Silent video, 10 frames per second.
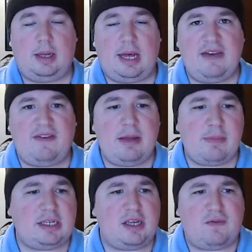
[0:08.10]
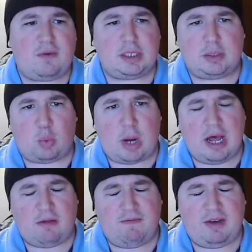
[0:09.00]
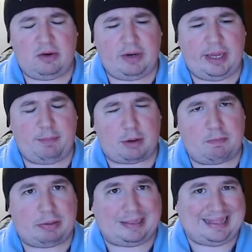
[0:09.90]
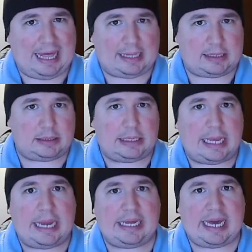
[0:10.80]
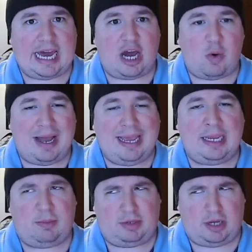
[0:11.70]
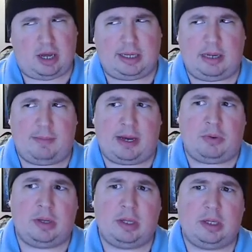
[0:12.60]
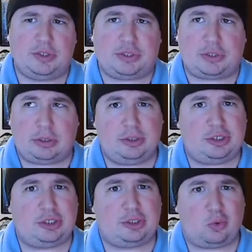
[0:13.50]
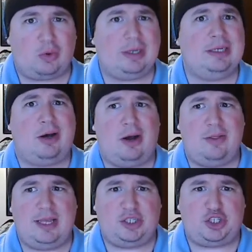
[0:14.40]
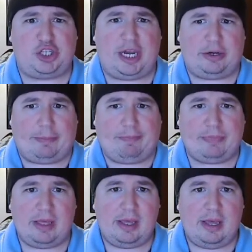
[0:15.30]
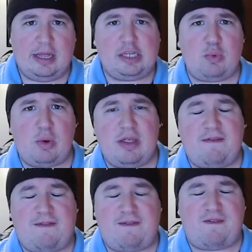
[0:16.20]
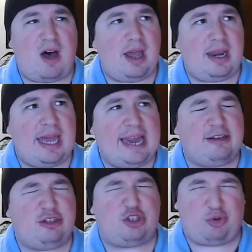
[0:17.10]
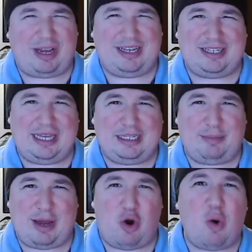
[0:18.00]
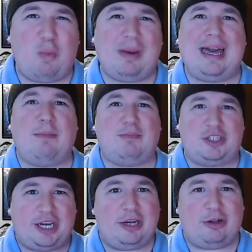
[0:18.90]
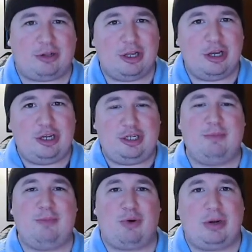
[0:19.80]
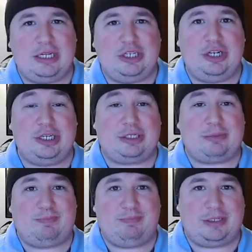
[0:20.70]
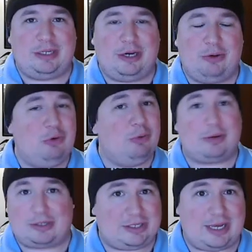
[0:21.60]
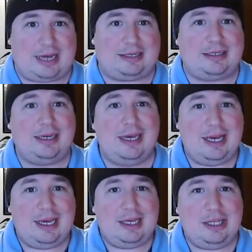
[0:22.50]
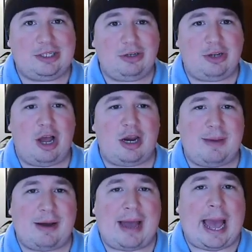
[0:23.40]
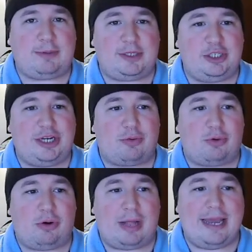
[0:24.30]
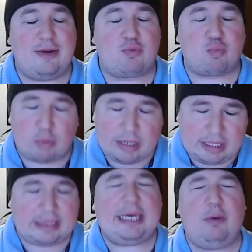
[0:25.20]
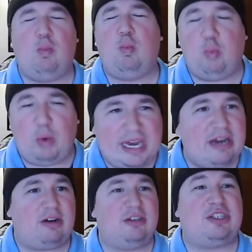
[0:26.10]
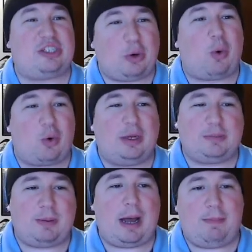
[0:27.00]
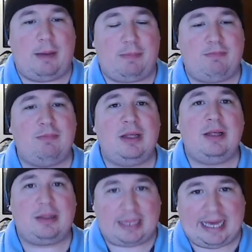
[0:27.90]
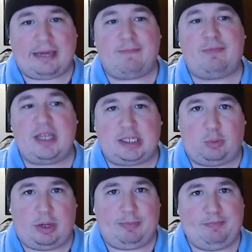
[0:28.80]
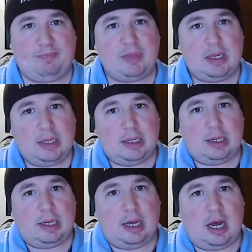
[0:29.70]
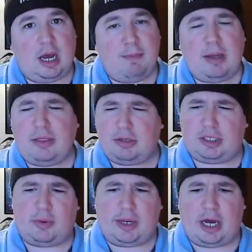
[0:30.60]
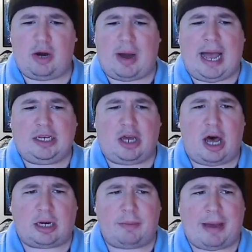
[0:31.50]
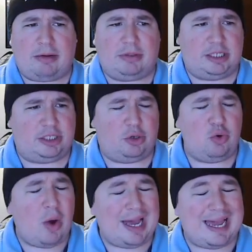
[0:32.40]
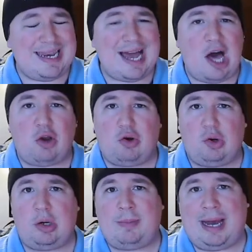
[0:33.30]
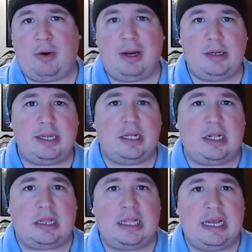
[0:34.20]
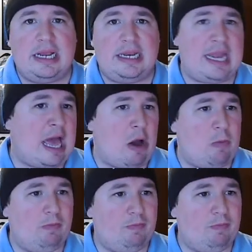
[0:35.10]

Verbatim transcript: I find myself once in a while very perplexed at how I end up talking about certain stories on this channel. This is one of the fun and strange things about opening up the channel to more than just, you know, Uber sucks. You start talking about apps in general, and really weird stories pop up, like this one. A month or so ago, I talked about Lizzo, who I had not heard about until now.